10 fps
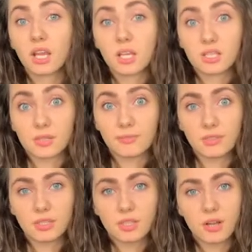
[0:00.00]

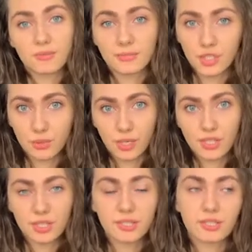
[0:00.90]
some
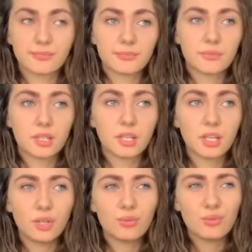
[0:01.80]
situations.
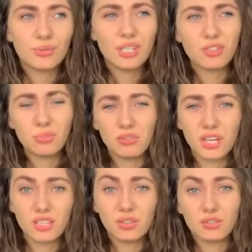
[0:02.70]
You need to be
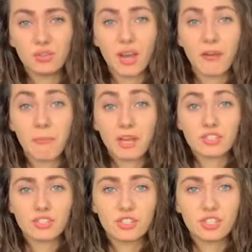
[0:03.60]
ready to have
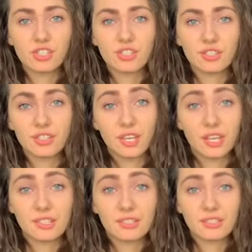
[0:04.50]
passengers
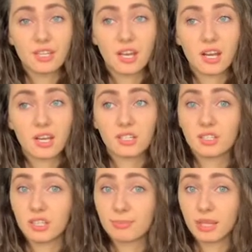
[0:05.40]
that they are
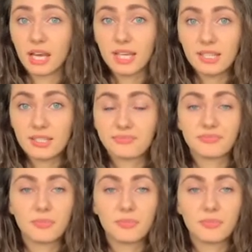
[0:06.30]
not polite,